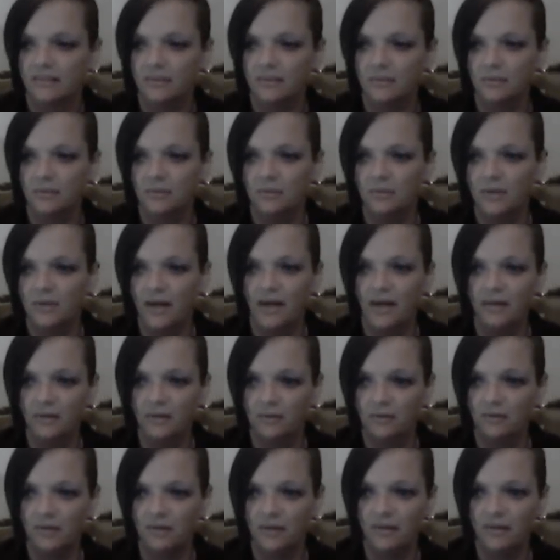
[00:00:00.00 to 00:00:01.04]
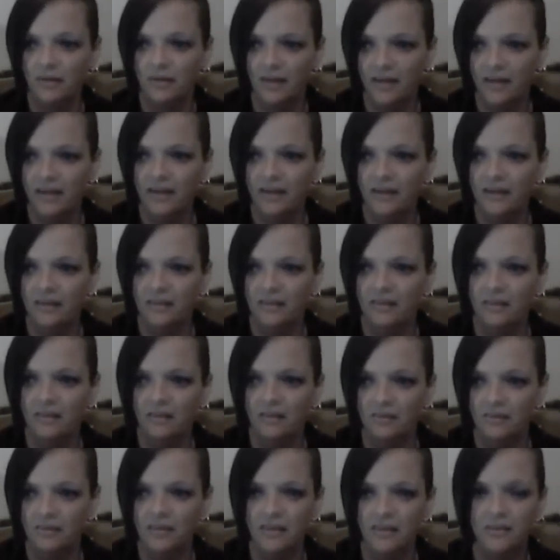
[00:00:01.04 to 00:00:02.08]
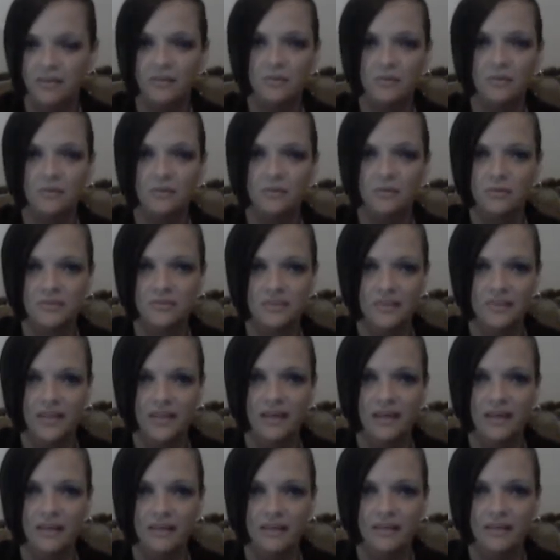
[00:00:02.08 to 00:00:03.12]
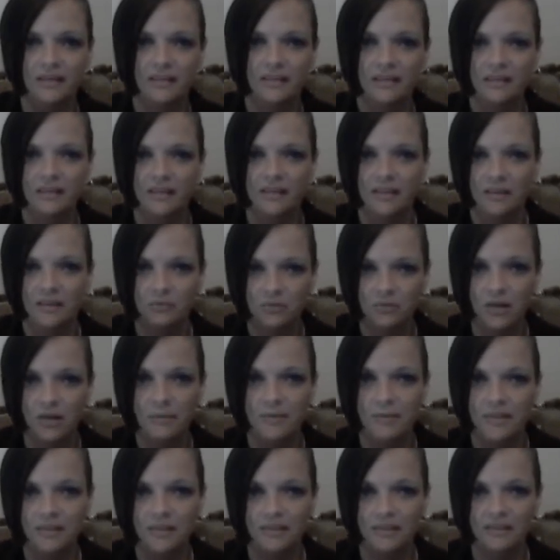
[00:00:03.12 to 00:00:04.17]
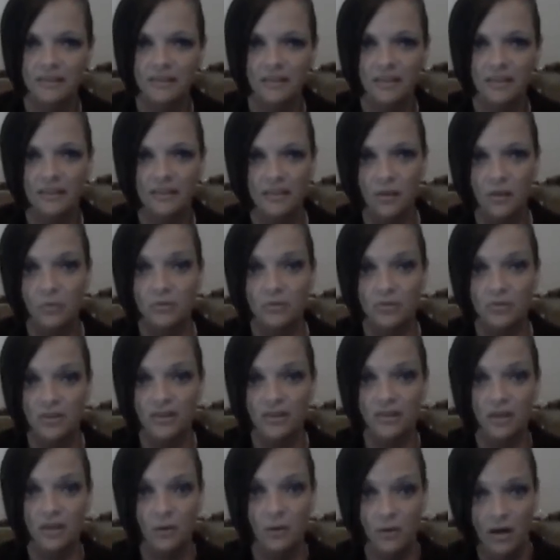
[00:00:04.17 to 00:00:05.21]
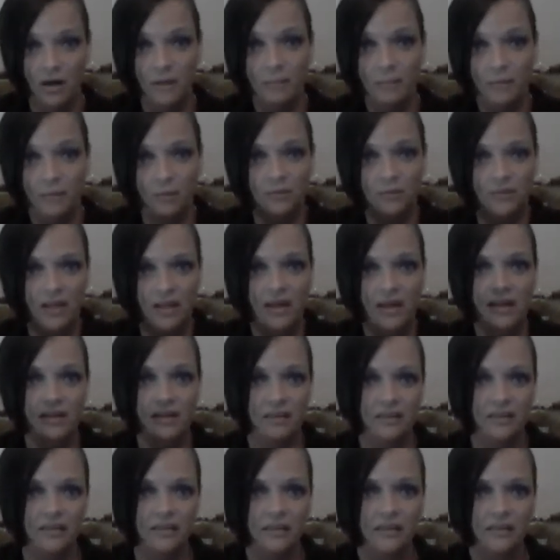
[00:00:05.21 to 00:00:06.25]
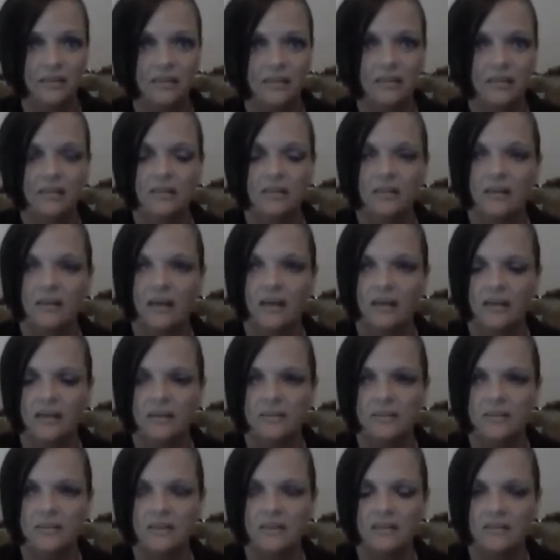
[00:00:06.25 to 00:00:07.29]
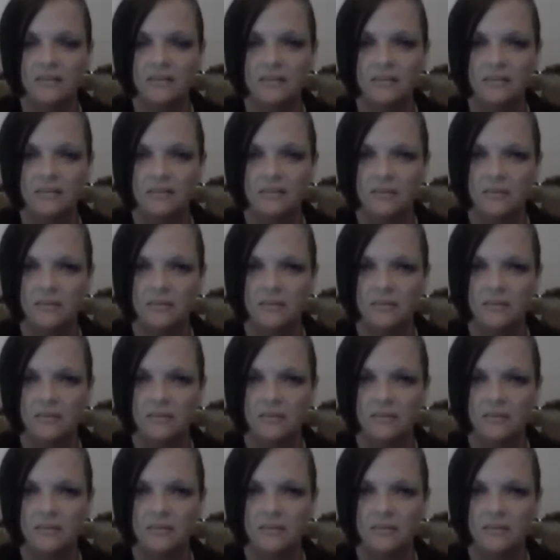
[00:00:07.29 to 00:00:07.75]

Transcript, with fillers: The girl had her uh, hand on another girl's leg, rubbing it and going trying to go up her leg, and I was like,